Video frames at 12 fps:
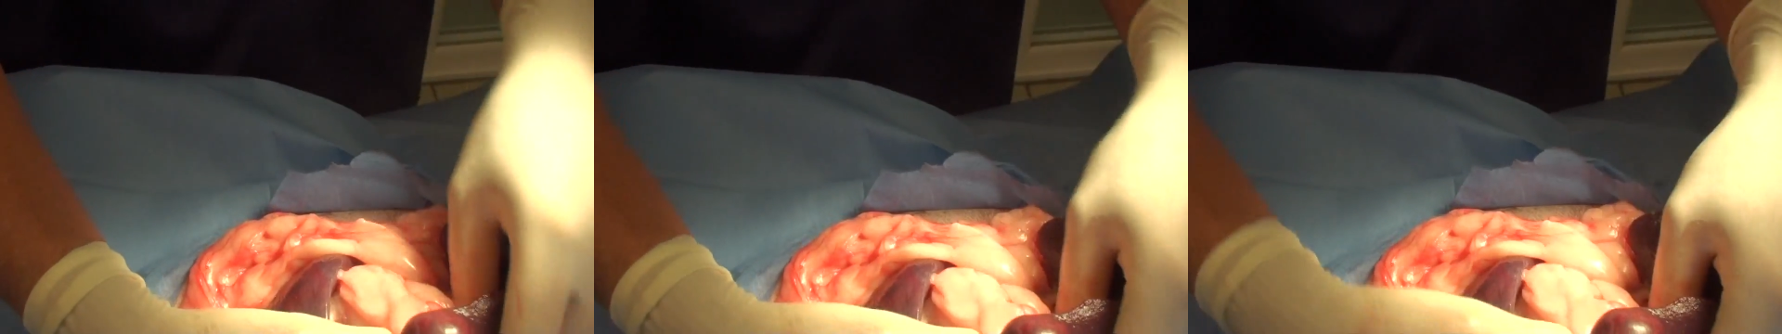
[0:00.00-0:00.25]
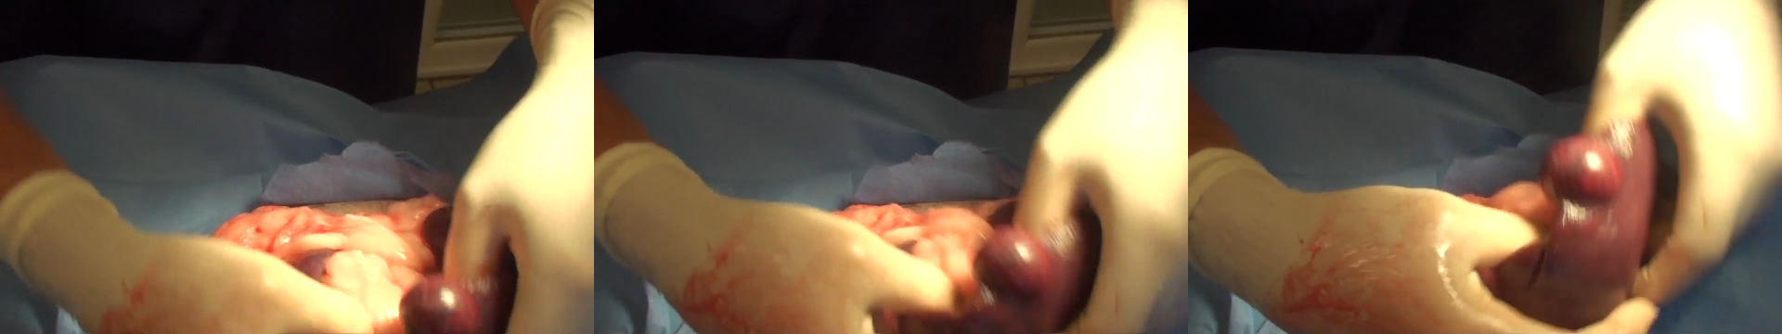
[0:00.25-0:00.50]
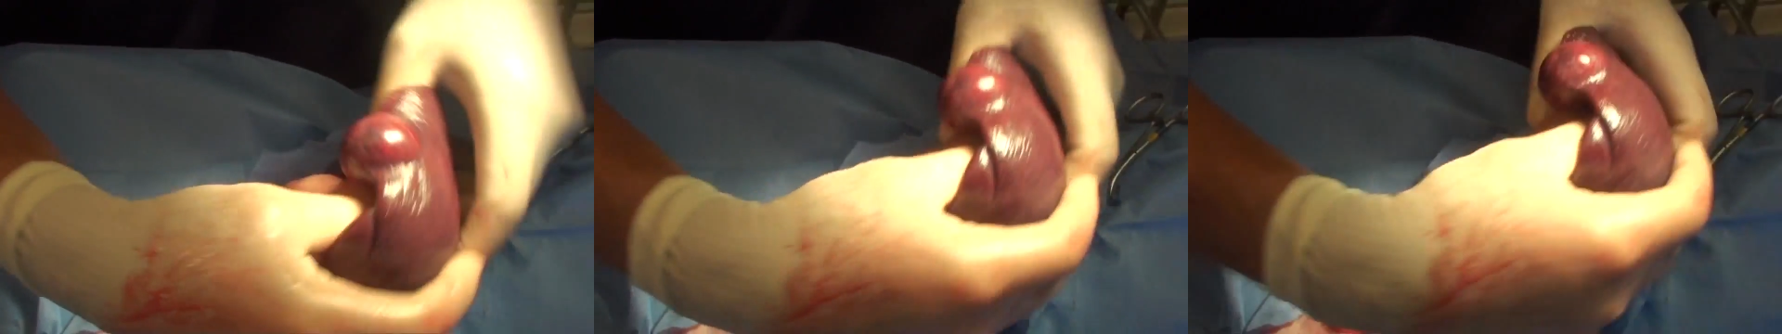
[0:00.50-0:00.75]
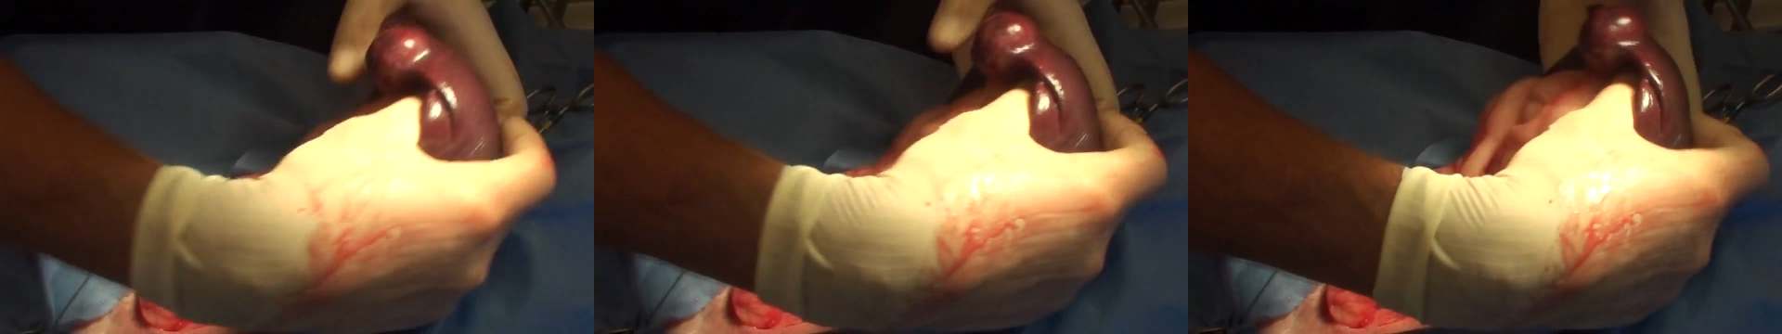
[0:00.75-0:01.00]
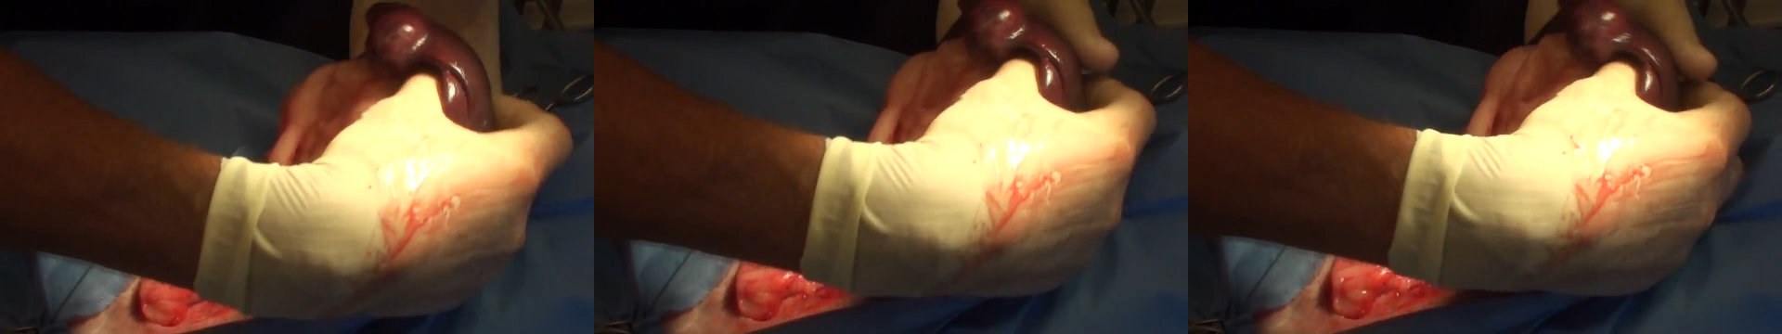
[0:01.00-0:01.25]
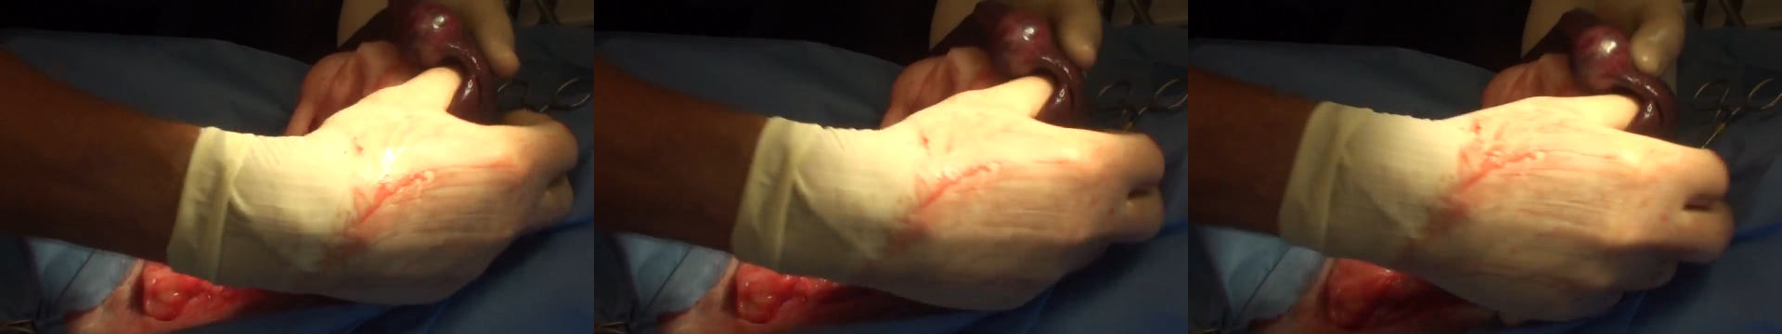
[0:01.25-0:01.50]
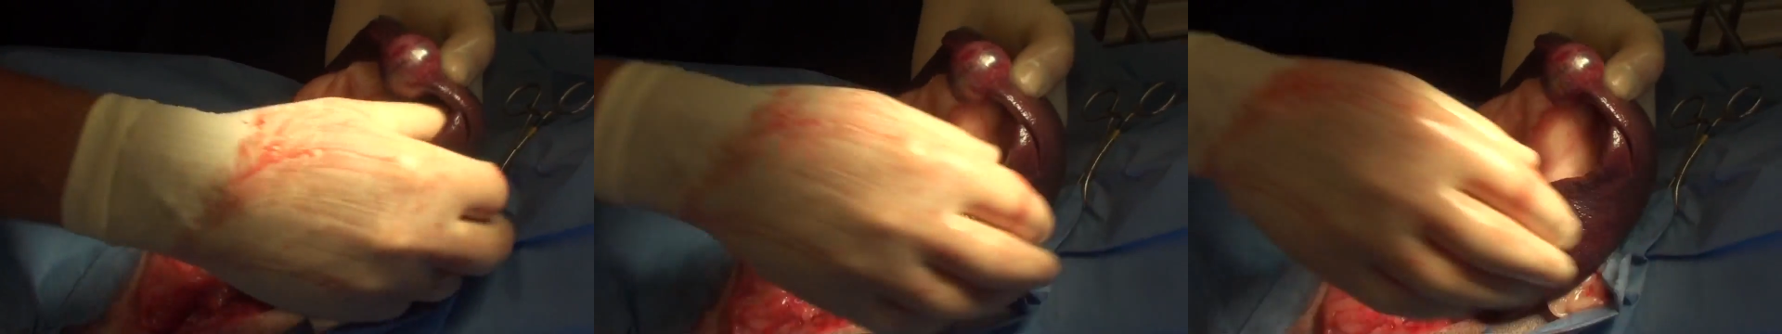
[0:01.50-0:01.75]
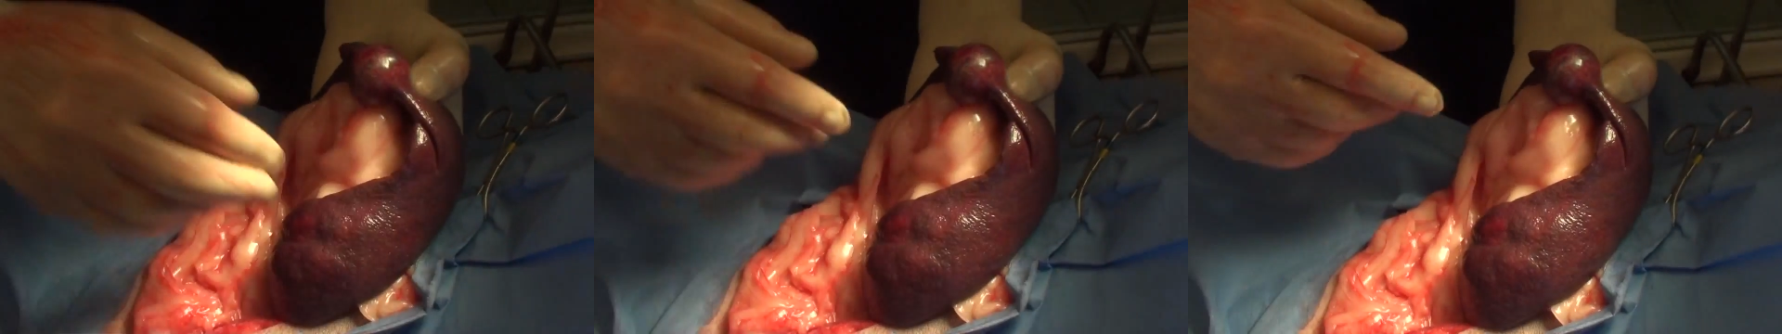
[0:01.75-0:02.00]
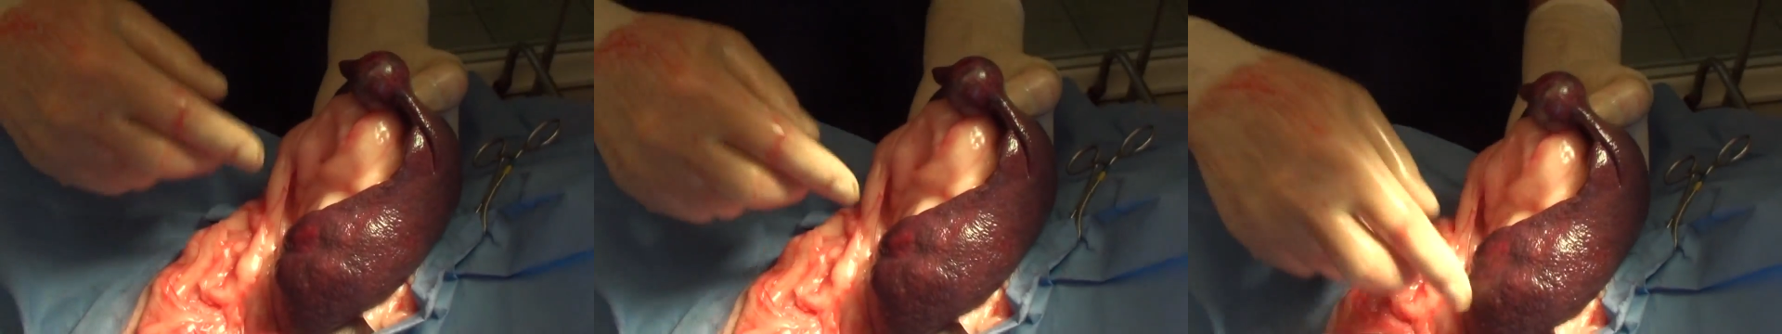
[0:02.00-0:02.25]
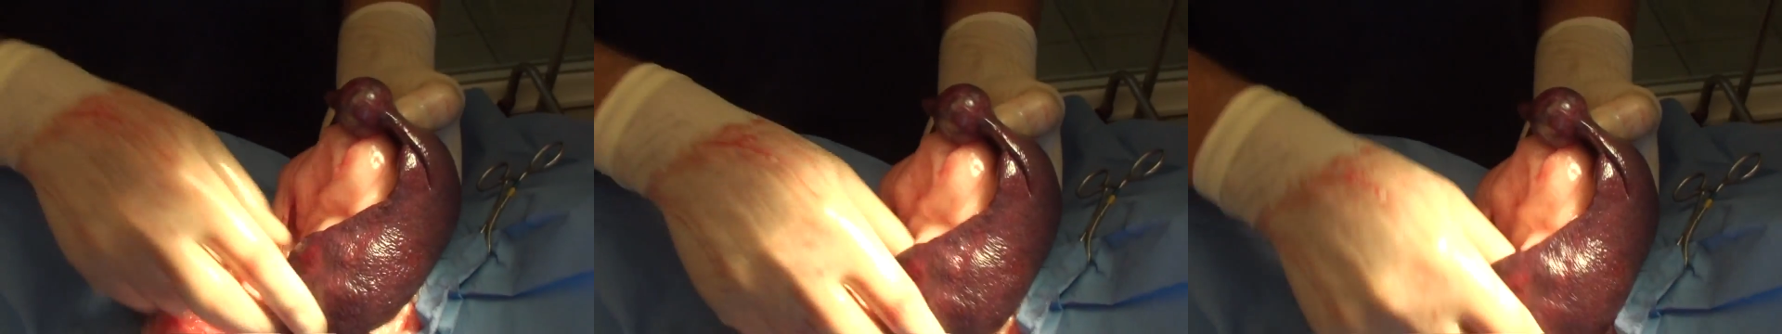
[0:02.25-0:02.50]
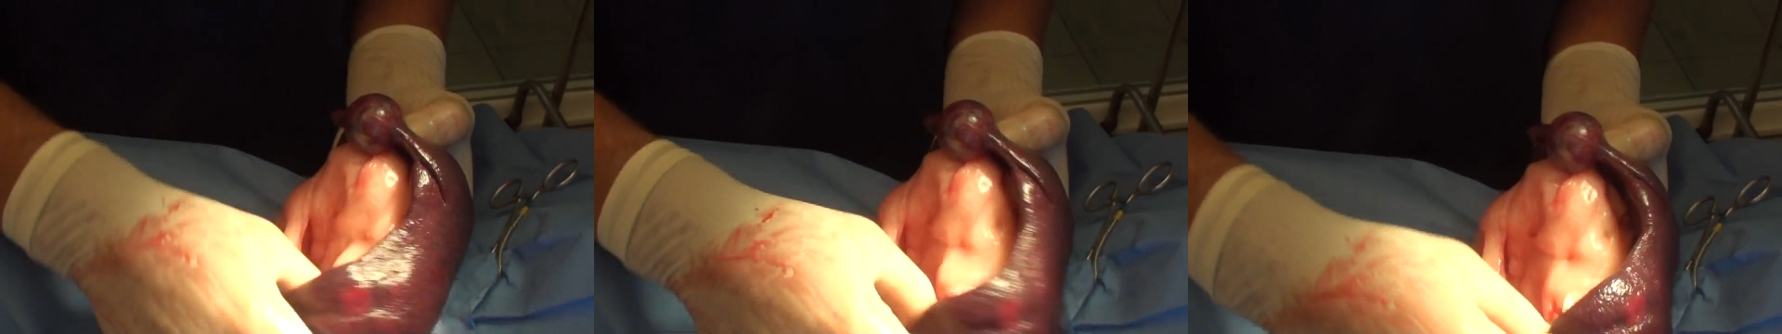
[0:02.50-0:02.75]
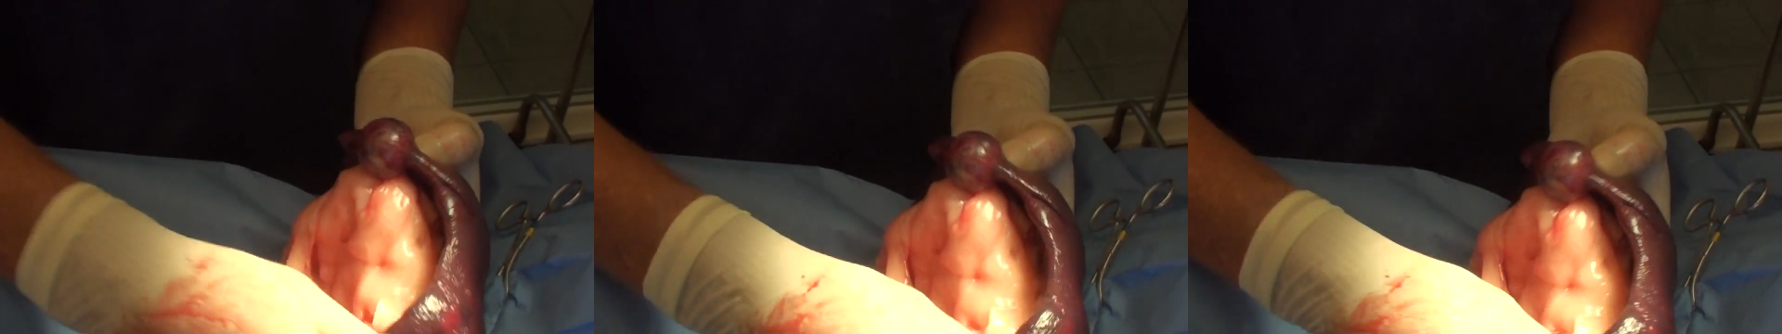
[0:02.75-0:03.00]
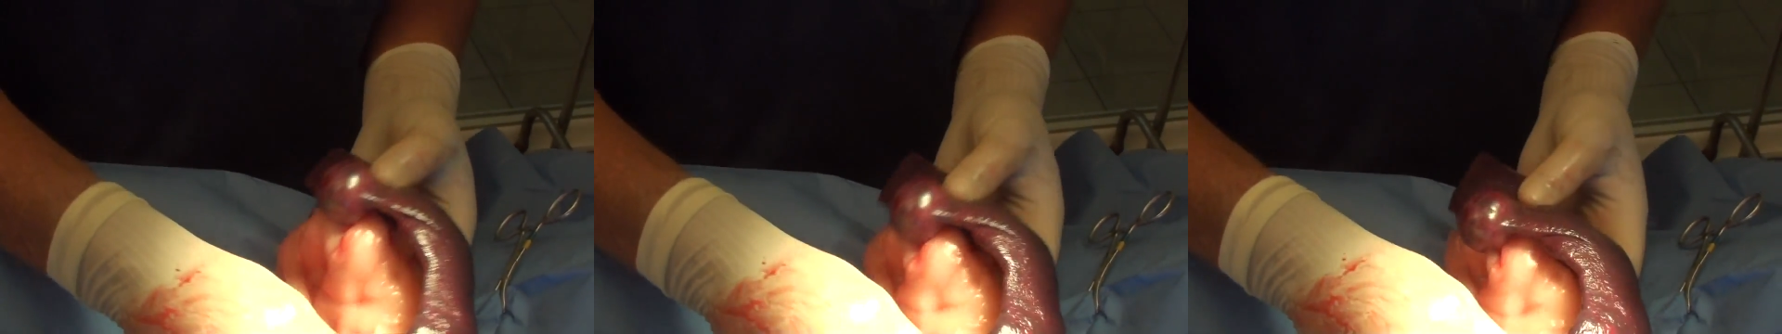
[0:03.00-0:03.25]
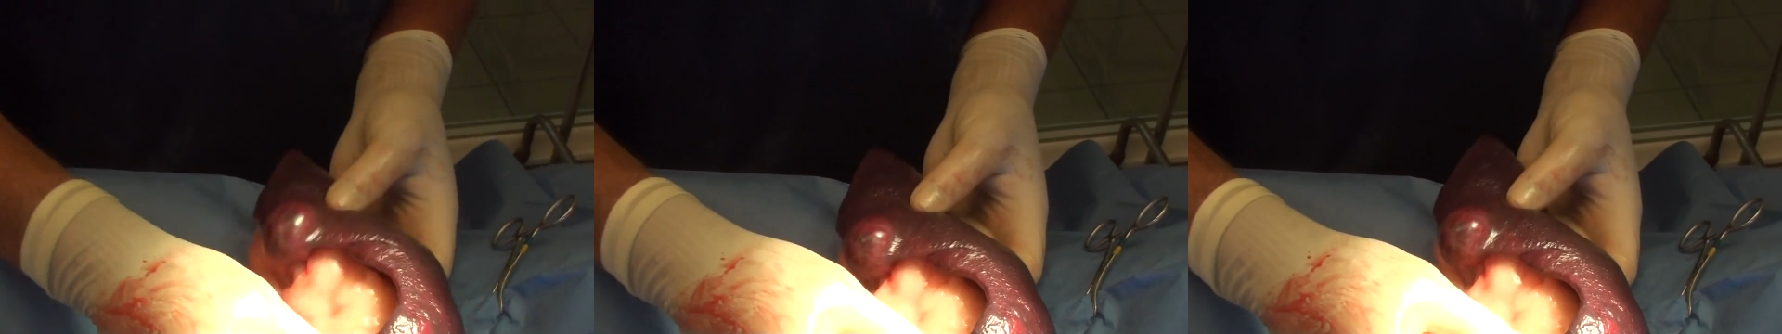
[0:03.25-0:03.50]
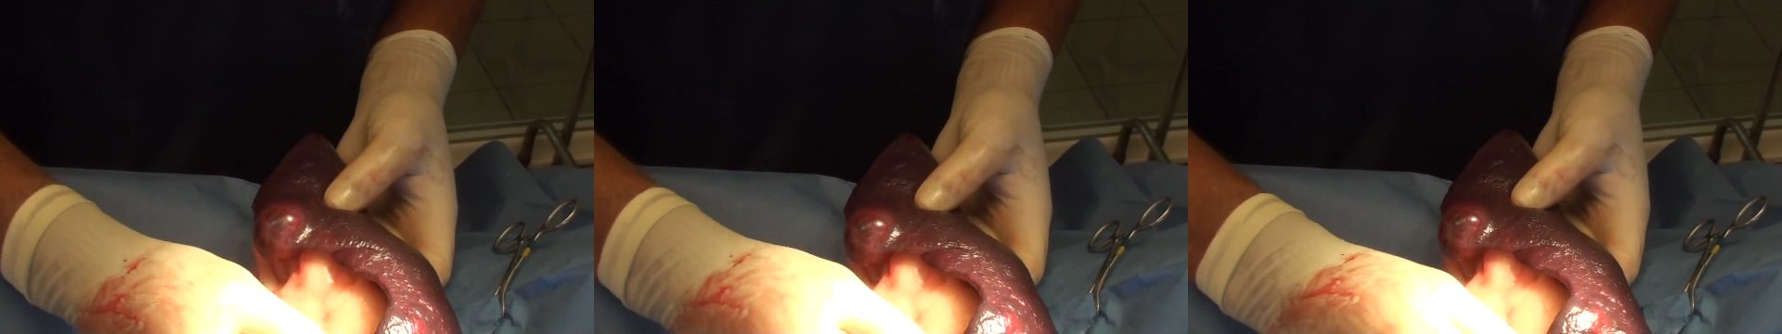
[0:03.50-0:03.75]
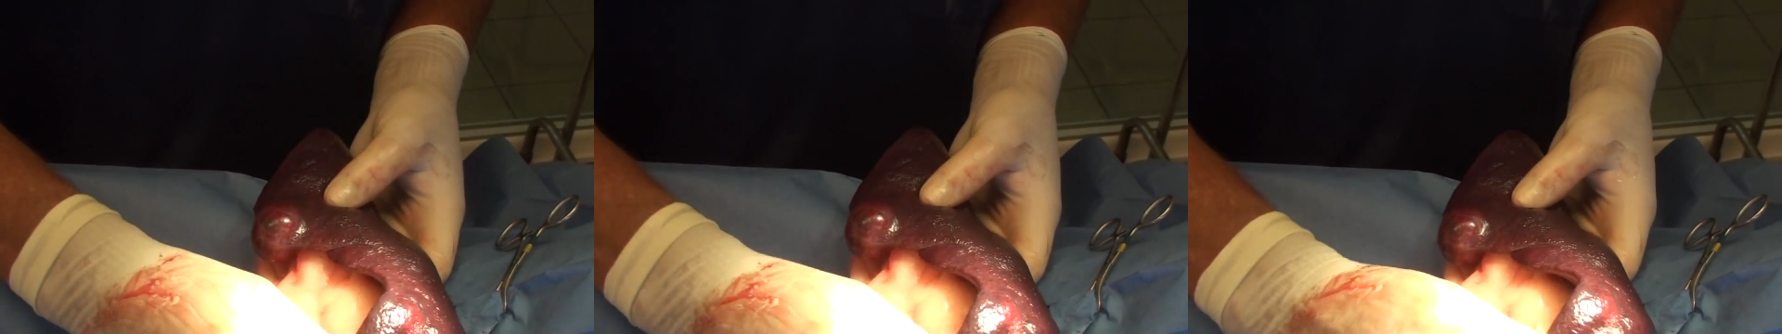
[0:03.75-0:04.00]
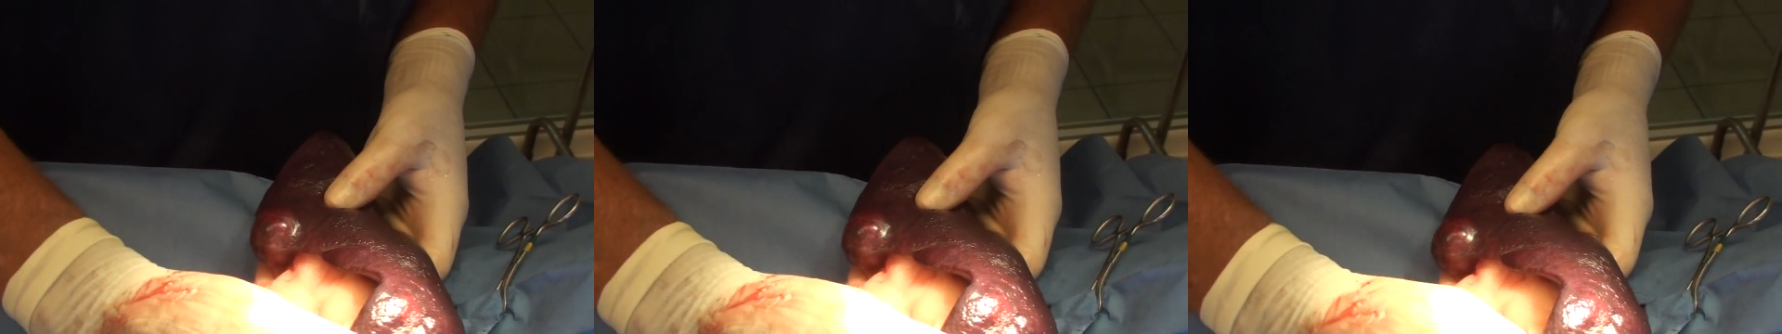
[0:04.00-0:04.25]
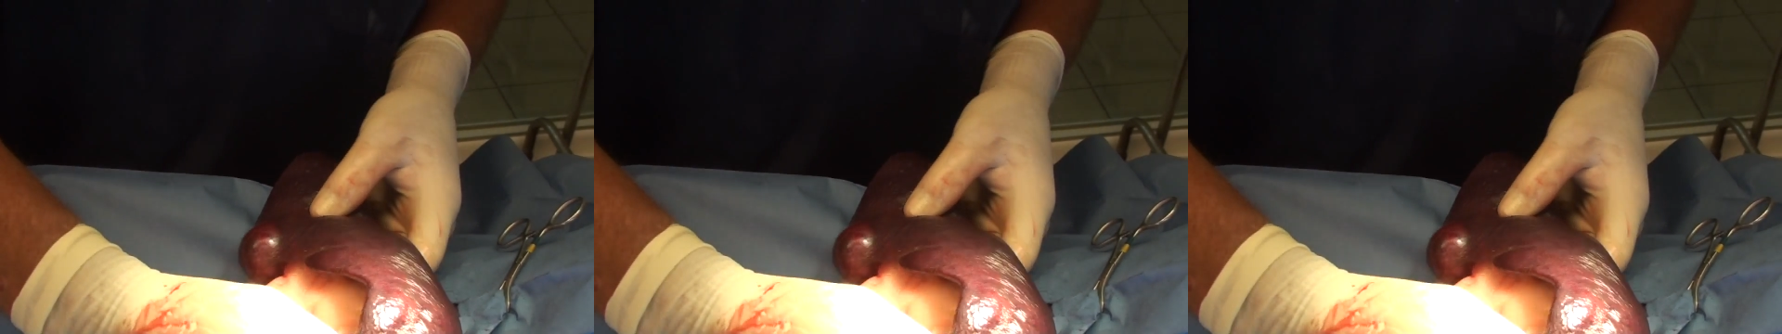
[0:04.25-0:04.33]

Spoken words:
Nobody's mouth can be seen.